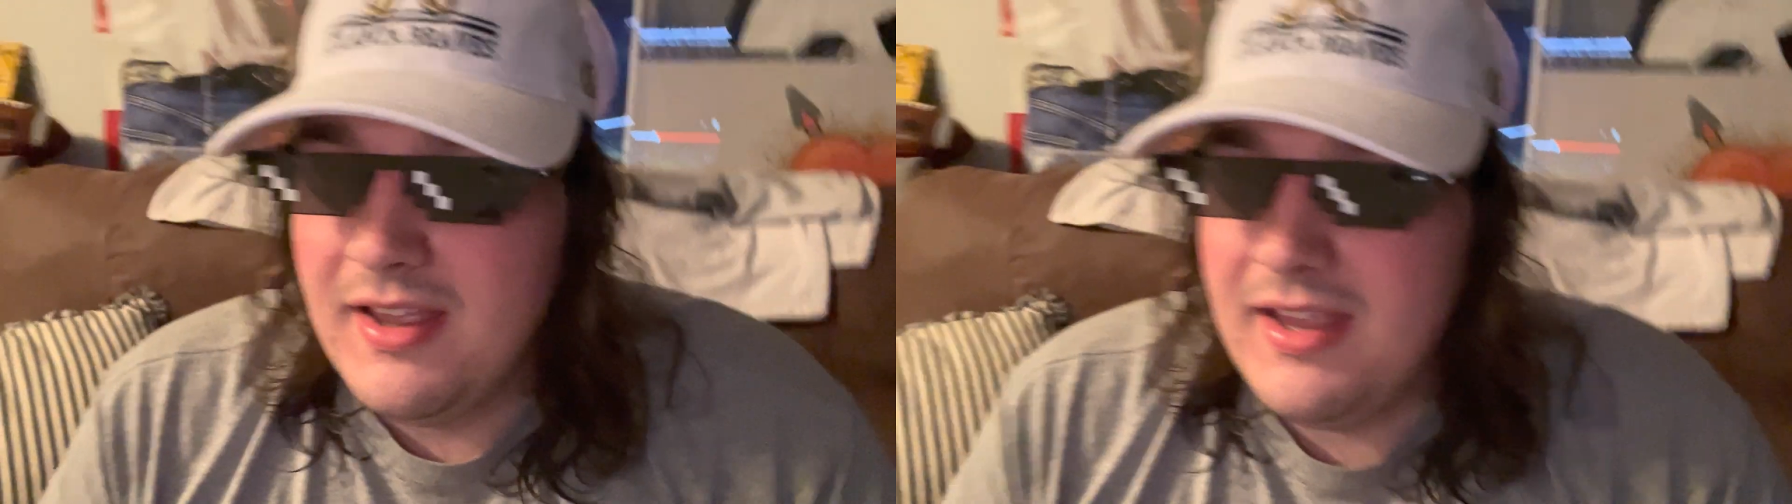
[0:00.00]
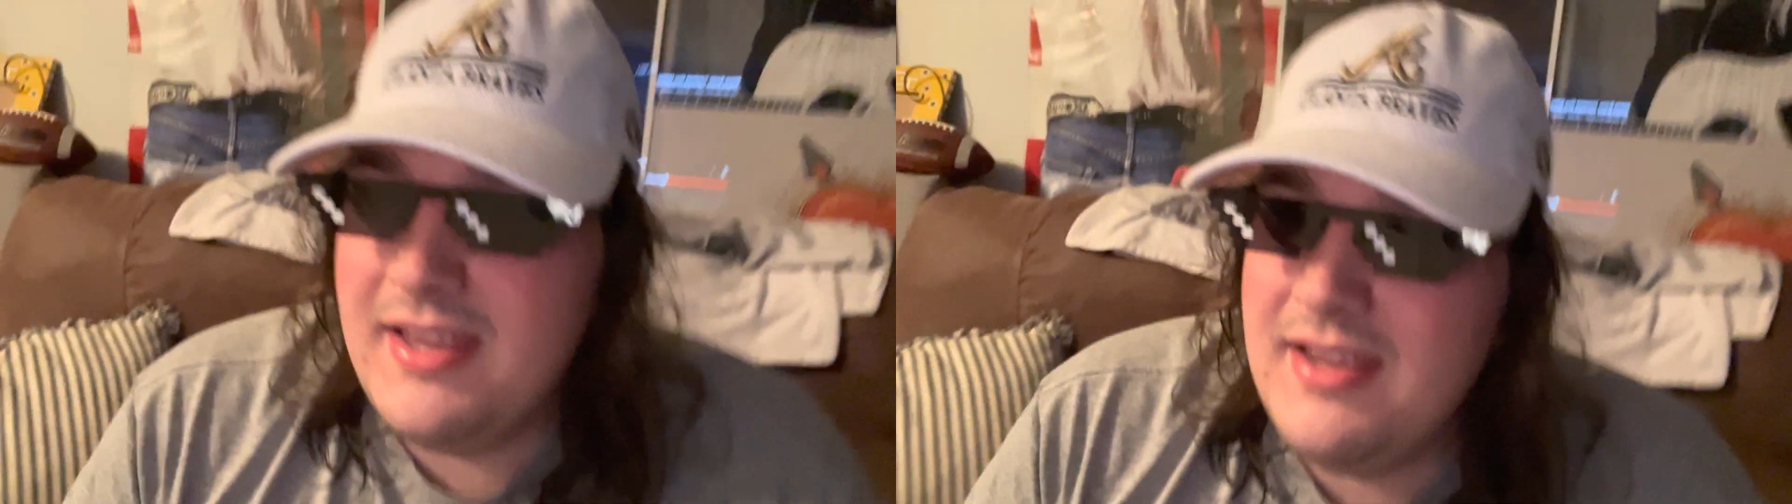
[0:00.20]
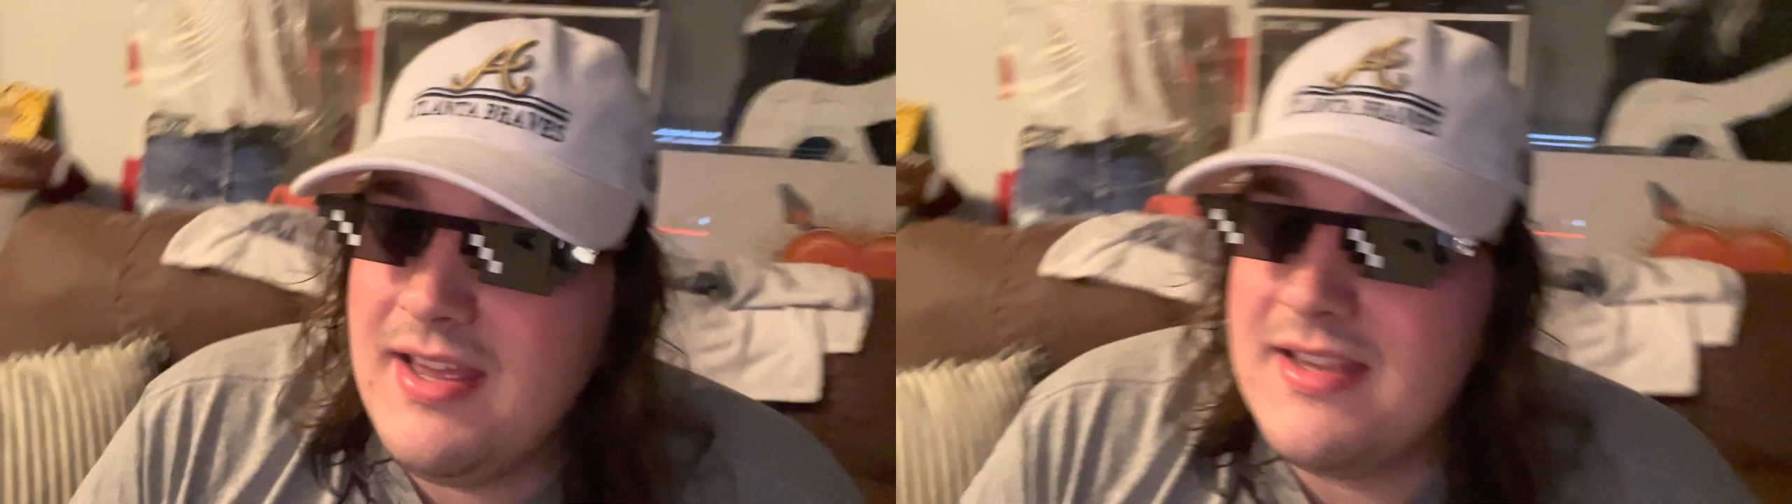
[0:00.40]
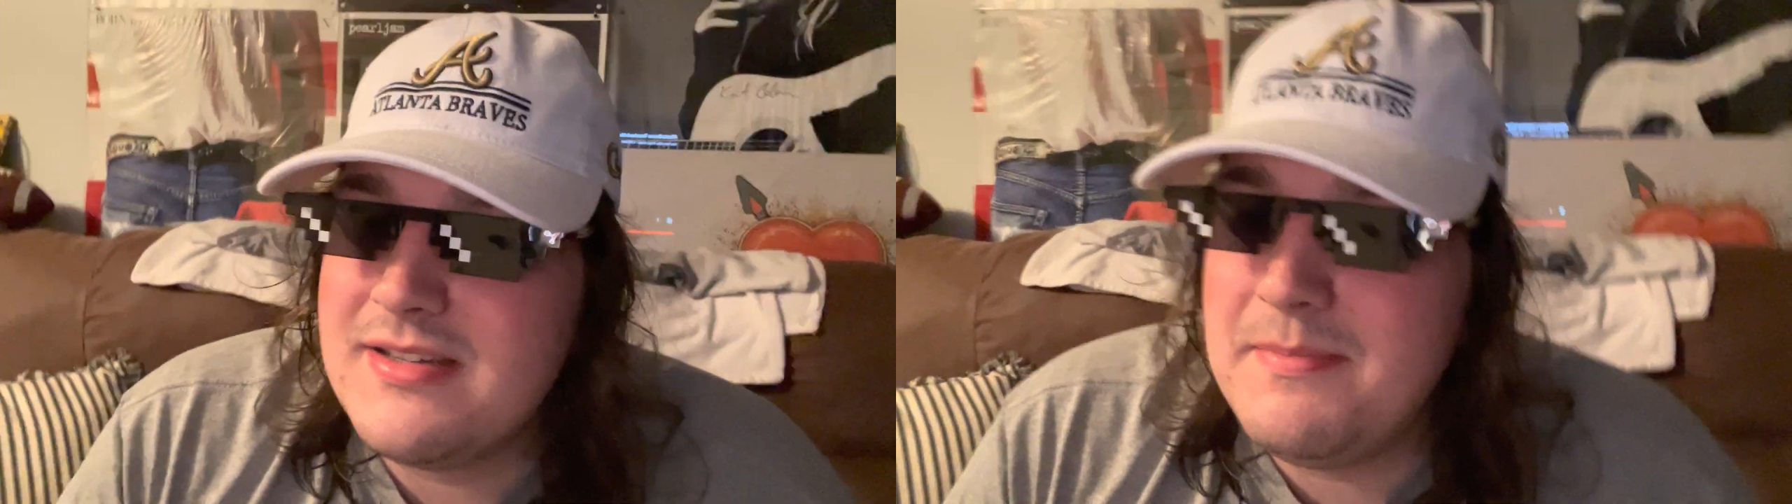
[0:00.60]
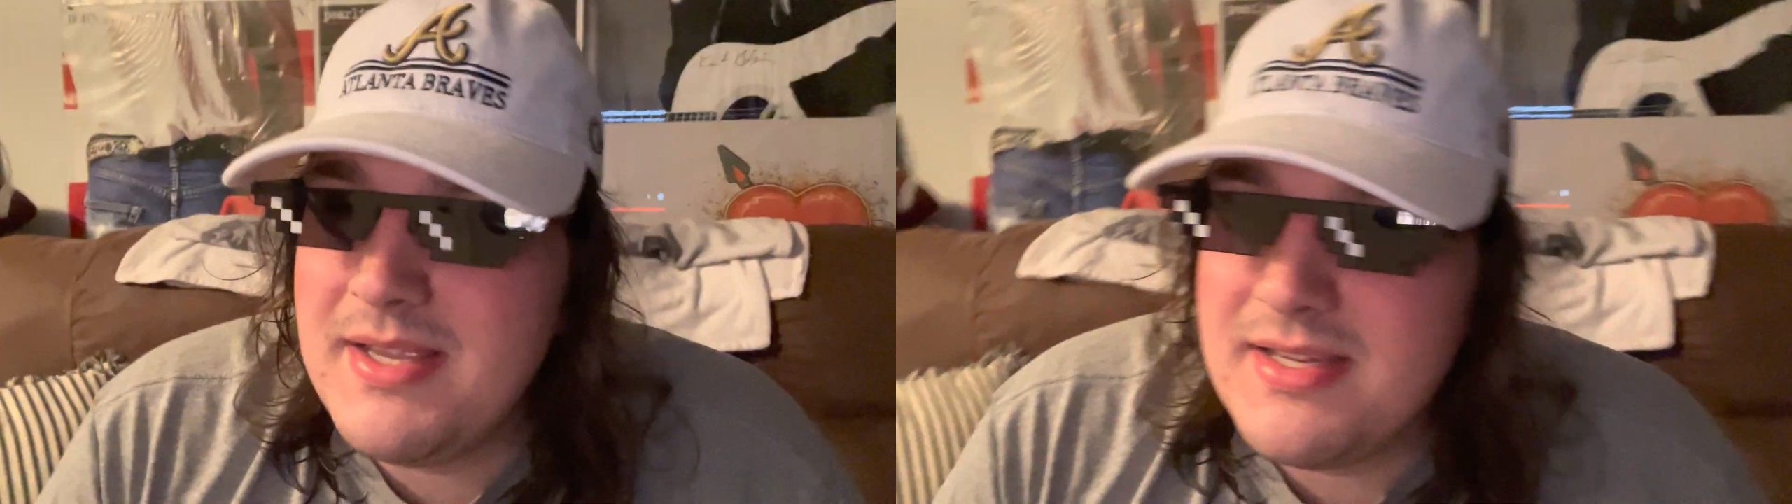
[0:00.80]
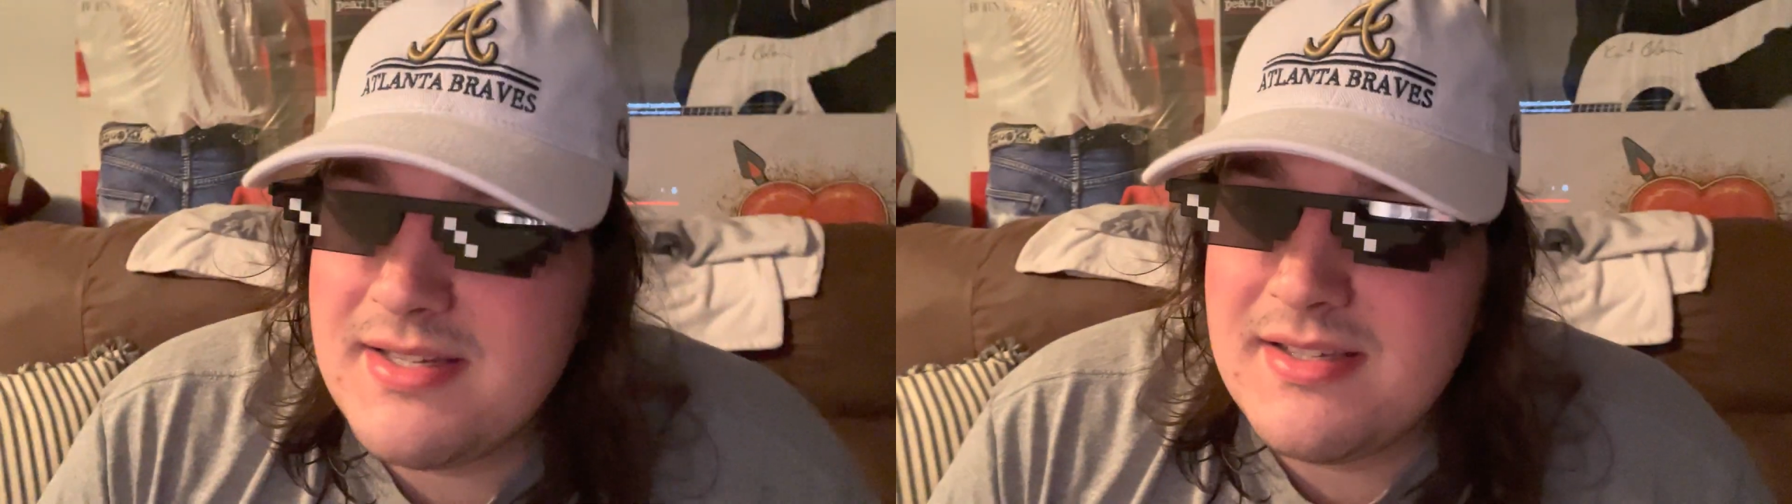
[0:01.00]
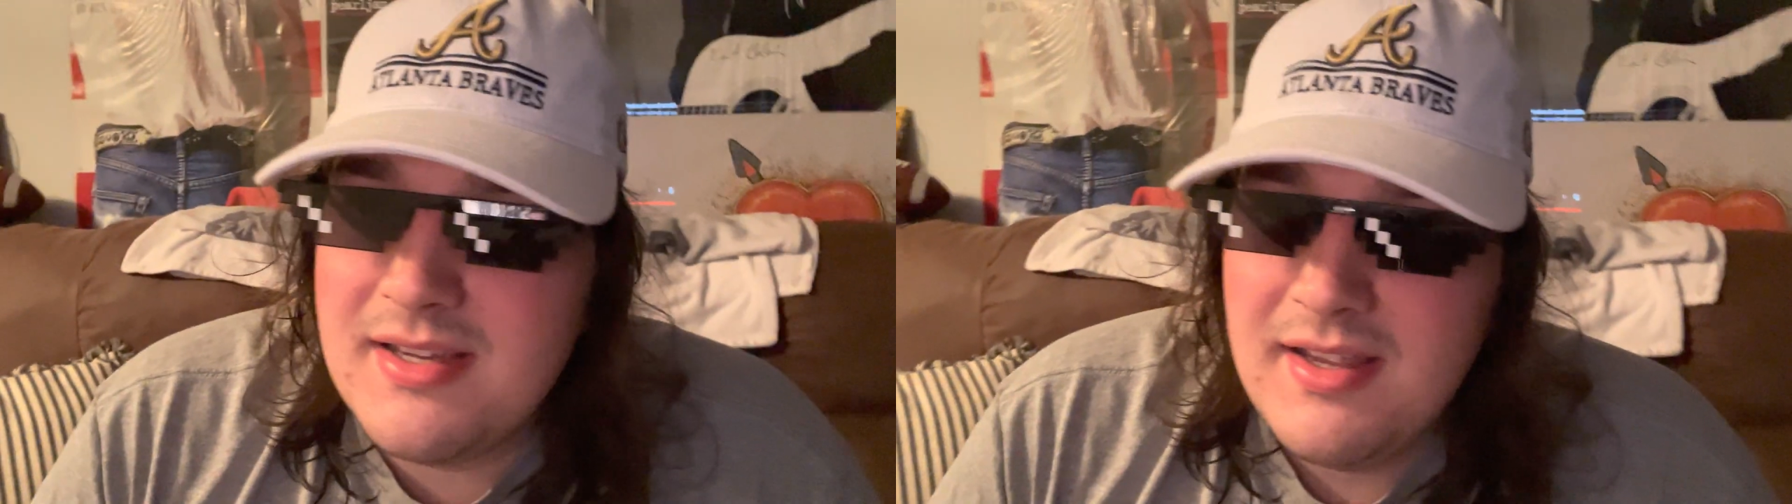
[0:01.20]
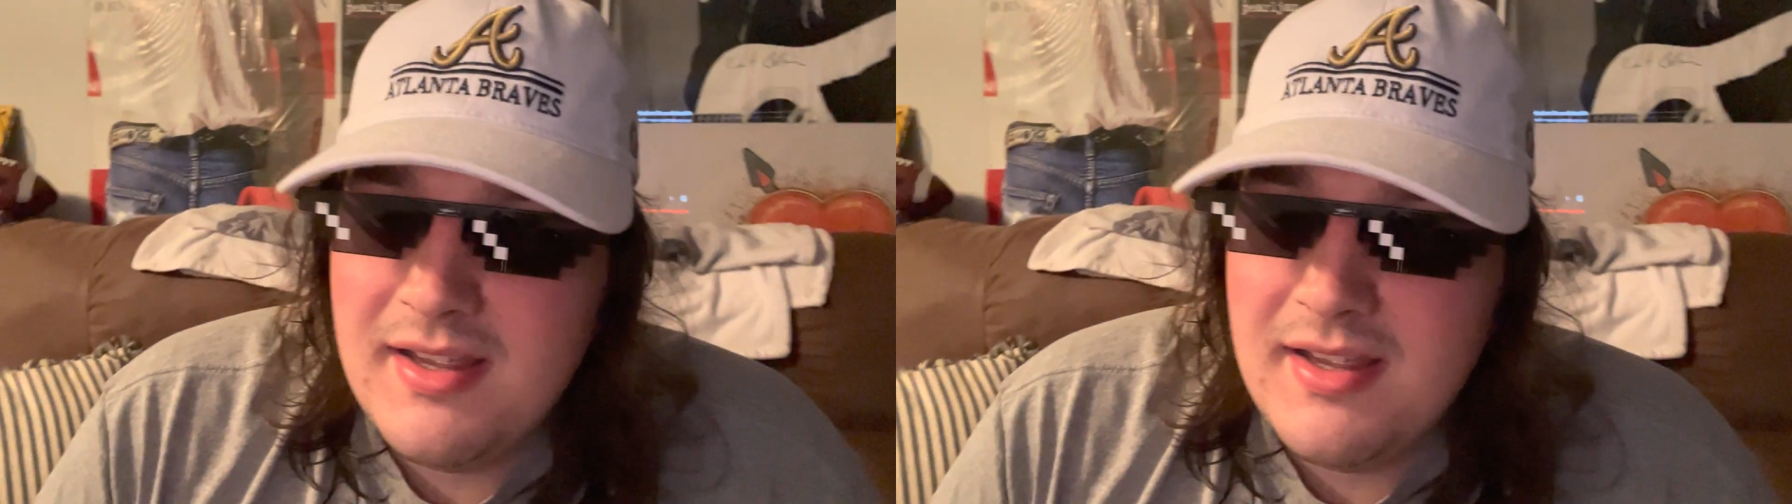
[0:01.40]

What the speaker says: He has missed...